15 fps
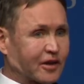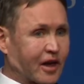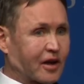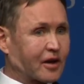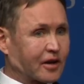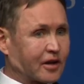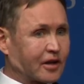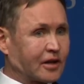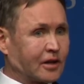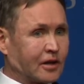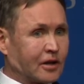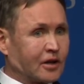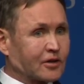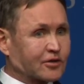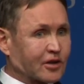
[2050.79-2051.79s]
Kennedy
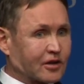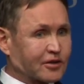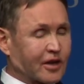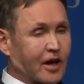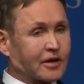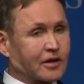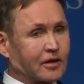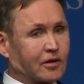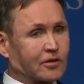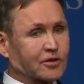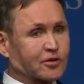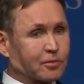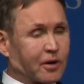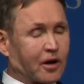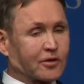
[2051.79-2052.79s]
Centennial is
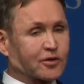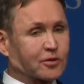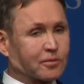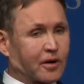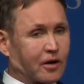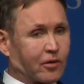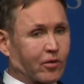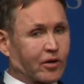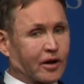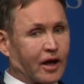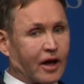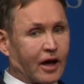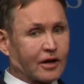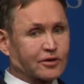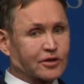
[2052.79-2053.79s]
sponsored by Orrin
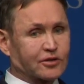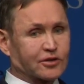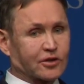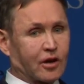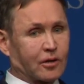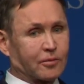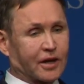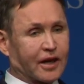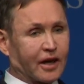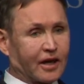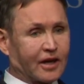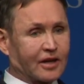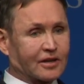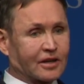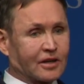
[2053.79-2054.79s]
Hatch and John
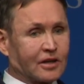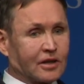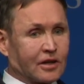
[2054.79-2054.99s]
McCain